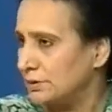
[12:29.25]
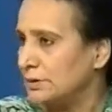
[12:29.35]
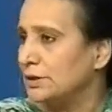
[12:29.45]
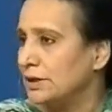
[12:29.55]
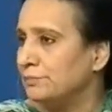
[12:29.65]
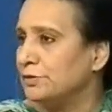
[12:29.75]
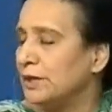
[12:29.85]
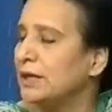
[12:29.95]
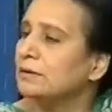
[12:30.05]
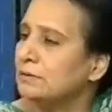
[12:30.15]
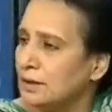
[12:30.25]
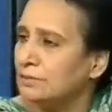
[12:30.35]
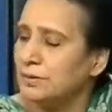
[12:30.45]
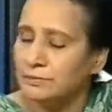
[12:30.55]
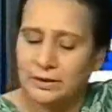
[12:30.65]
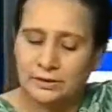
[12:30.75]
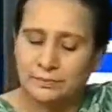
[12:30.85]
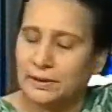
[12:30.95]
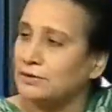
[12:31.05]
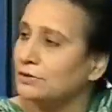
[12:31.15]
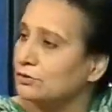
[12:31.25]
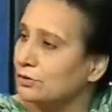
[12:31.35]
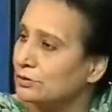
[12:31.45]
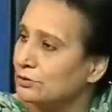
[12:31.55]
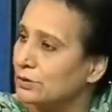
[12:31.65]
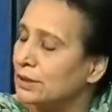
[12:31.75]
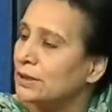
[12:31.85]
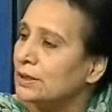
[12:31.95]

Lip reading: he named N and maybe other parties also.